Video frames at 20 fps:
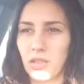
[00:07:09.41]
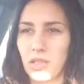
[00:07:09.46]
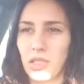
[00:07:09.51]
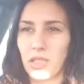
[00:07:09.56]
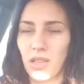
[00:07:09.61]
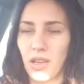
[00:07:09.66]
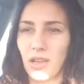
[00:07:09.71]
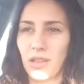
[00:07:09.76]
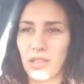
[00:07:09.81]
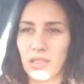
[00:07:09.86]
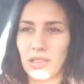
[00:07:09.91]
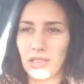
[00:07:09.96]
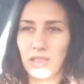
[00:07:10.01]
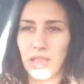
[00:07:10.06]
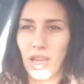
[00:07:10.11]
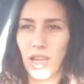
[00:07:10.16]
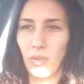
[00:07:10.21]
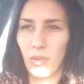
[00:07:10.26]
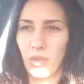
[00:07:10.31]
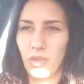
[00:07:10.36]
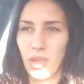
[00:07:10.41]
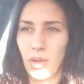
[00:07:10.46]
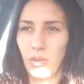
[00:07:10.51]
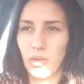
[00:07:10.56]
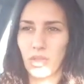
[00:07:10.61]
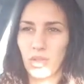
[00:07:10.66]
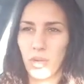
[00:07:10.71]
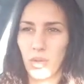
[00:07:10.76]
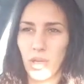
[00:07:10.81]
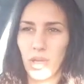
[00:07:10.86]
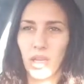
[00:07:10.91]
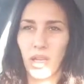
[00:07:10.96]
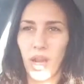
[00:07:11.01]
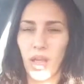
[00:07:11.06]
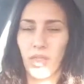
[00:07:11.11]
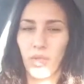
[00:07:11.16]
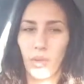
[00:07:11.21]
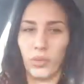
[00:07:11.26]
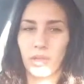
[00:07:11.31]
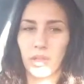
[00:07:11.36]
didn't understand what they were doing and
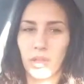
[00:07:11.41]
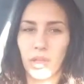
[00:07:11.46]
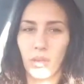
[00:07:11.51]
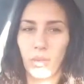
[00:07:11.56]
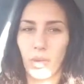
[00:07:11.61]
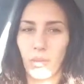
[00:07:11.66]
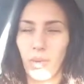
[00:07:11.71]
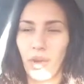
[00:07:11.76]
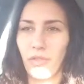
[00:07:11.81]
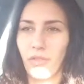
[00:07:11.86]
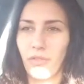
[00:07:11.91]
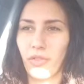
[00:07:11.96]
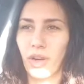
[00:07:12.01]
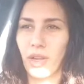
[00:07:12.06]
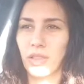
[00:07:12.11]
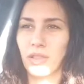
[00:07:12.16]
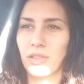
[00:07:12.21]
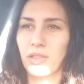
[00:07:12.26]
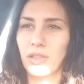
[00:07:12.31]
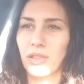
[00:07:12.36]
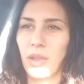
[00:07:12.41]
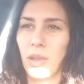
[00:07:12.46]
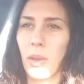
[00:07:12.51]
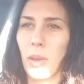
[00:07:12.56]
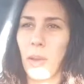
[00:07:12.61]
I thought that they were my friends.